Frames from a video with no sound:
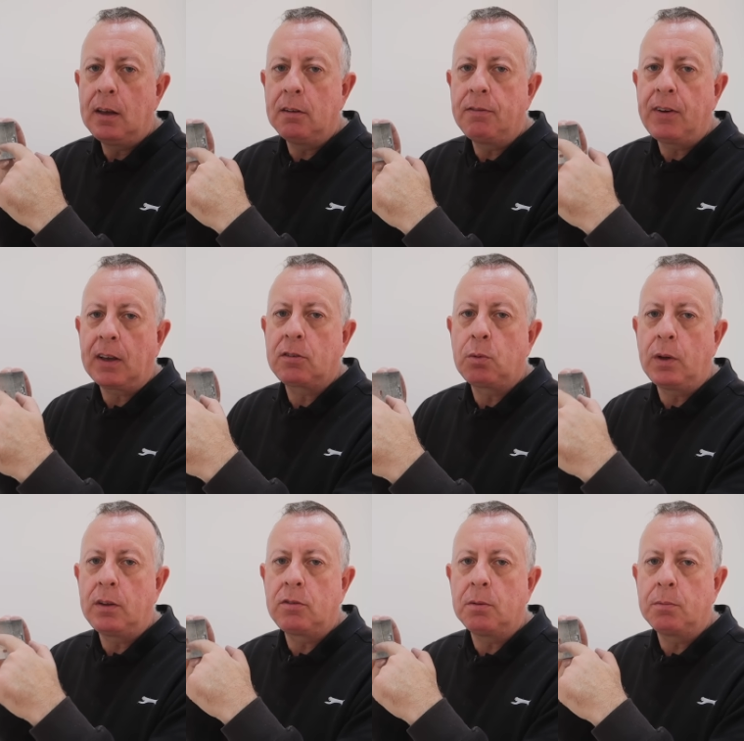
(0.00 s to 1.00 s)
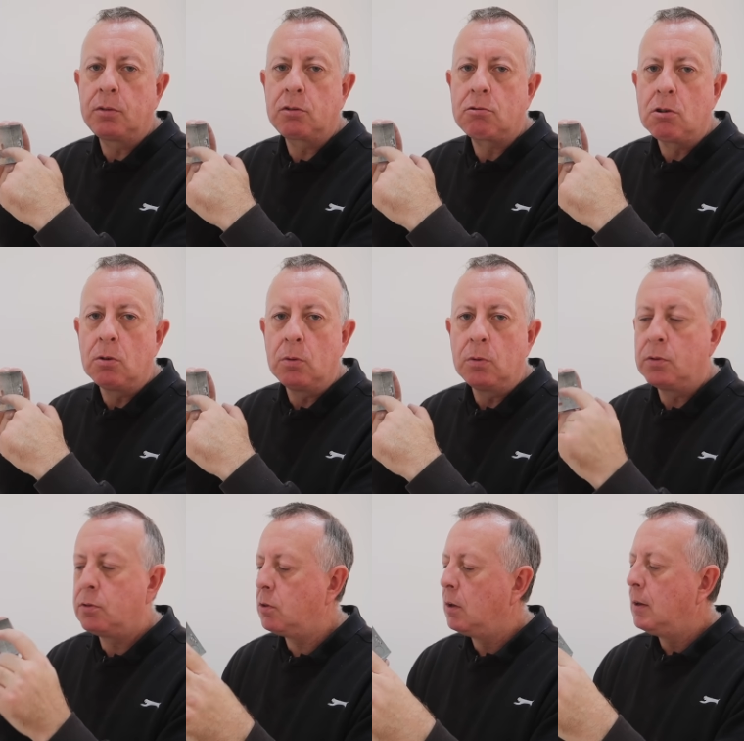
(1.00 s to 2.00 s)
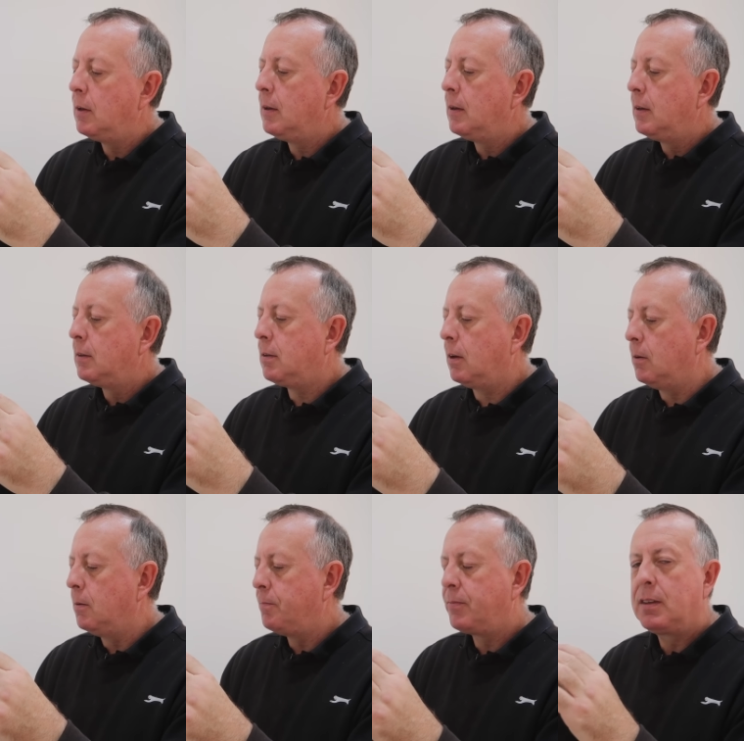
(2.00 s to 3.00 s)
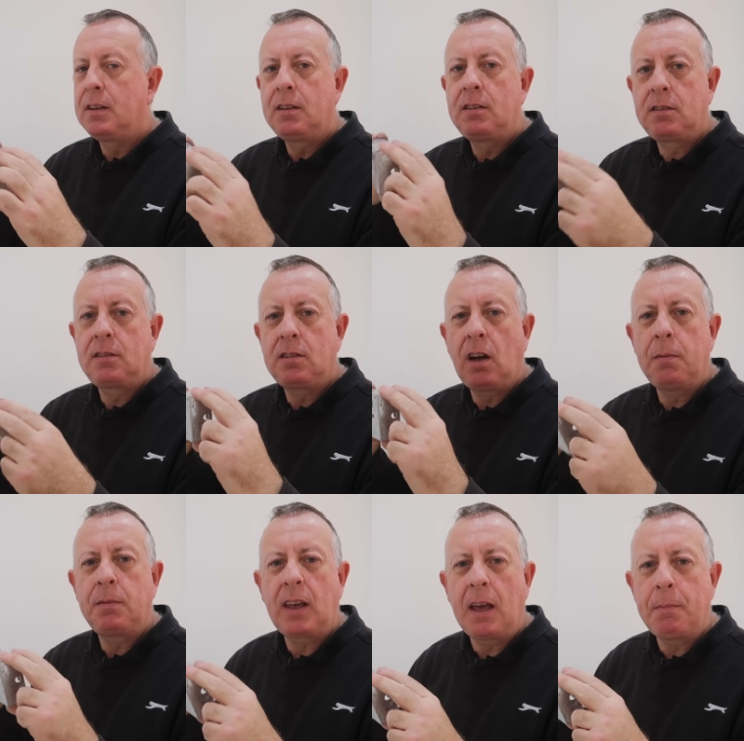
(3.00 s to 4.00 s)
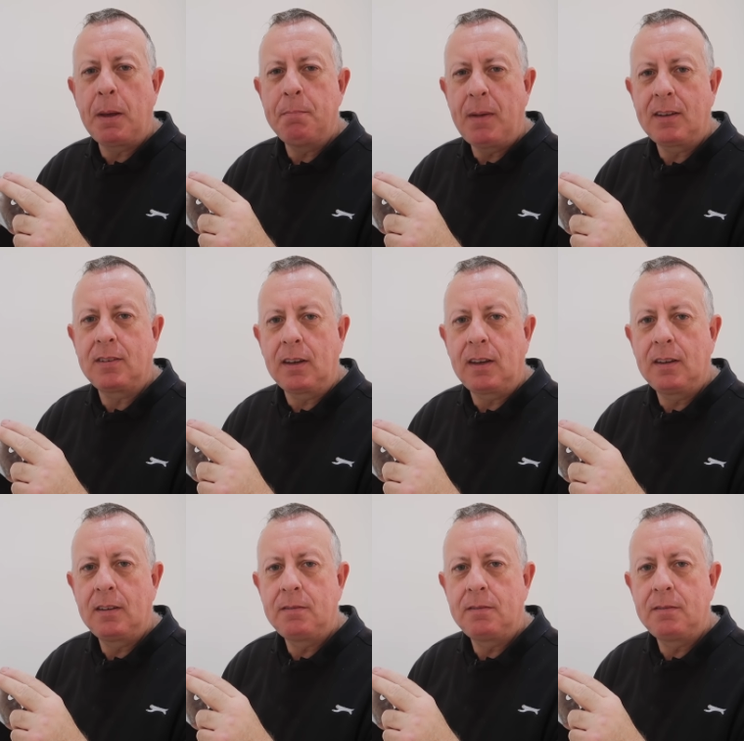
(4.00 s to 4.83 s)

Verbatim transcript: and fix with some screws. So, time to get a bit messy.